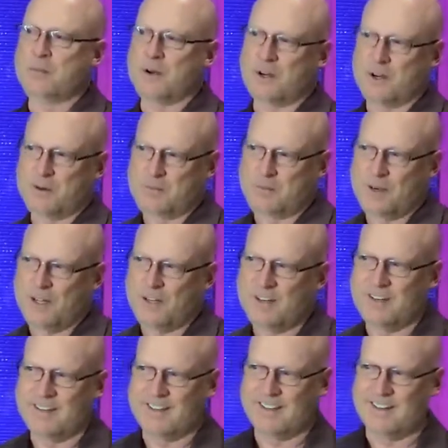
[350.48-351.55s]
buttered
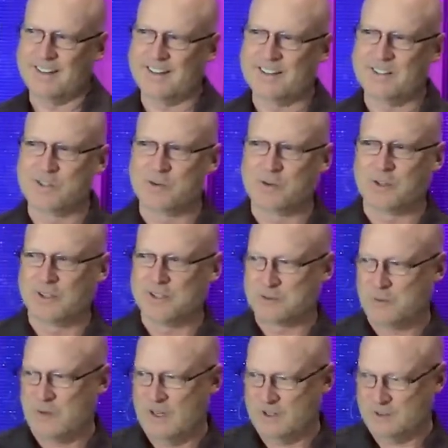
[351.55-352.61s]
bun on the grill as
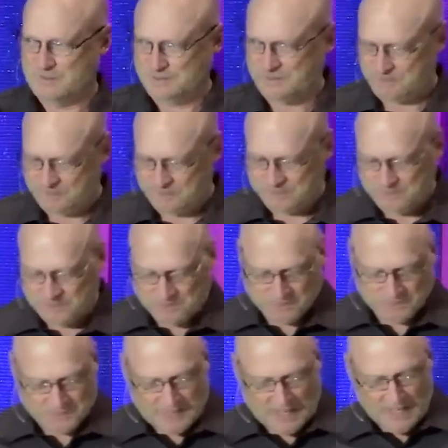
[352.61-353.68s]
well.
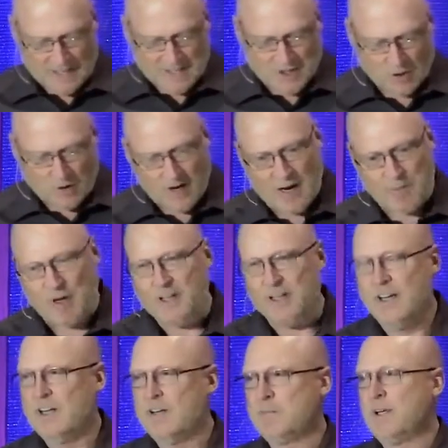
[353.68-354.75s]
So, Grandma, you
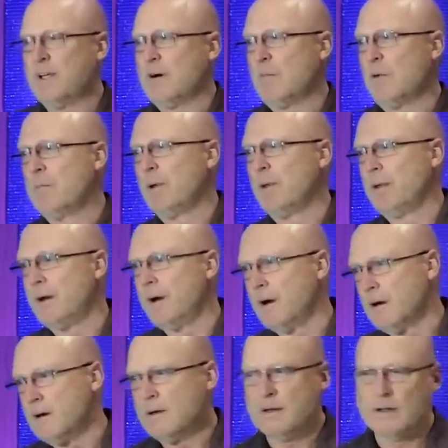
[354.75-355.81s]
didn't become a
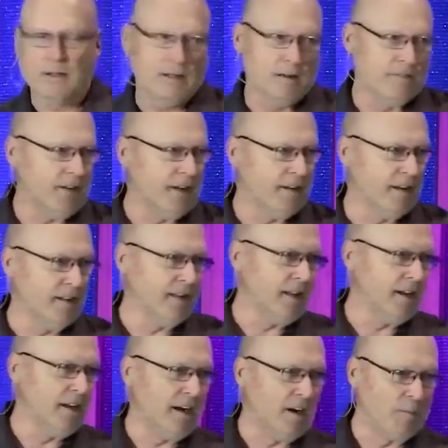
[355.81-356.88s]
billionaire and invented the
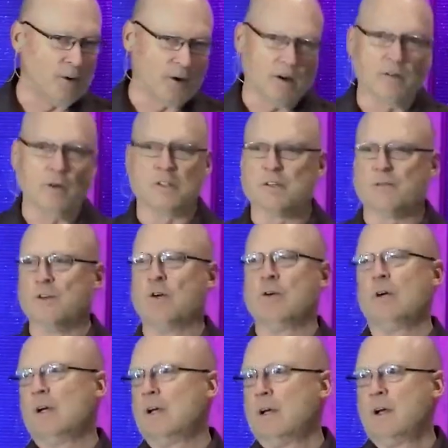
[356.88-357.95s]
In-N-Out Burger. And those of you,
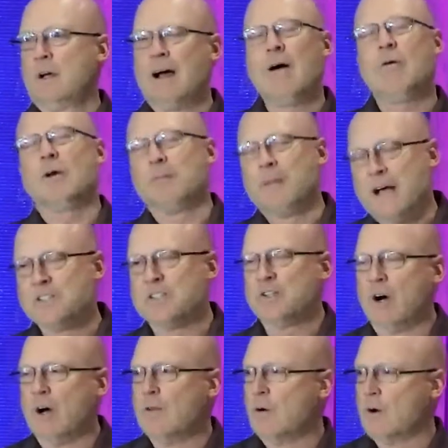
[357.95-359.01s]
I would imagine you
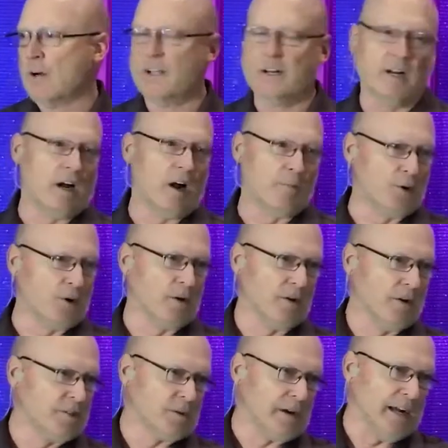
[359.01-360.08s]
all know what an In-N-Out Burger
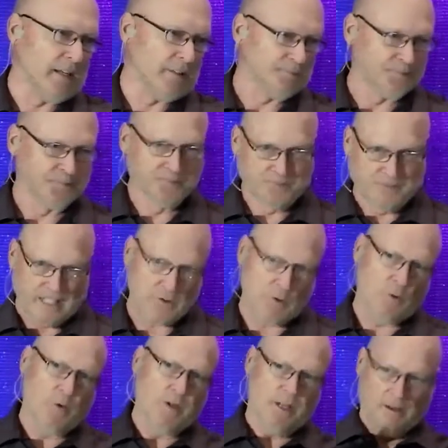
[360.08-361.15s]
is, right? That's
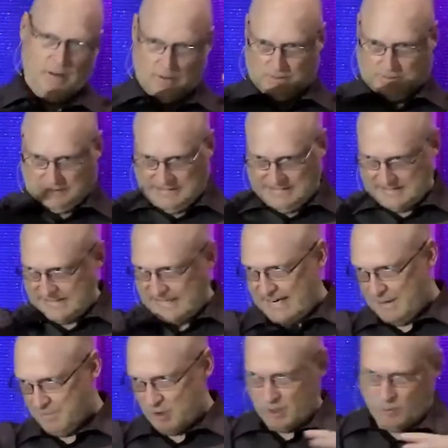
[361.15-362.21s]
what we that's the
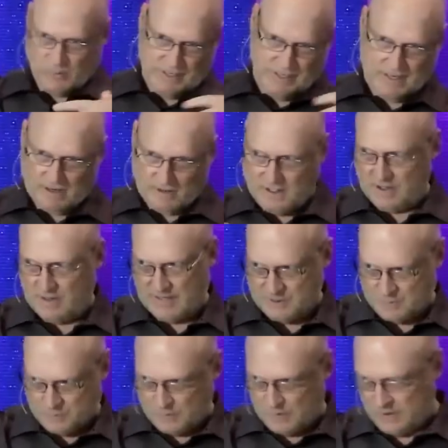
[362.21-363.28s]
hamburger we eat out here that's
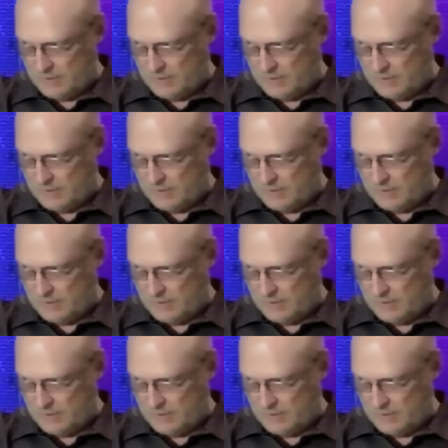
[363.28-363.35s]
really,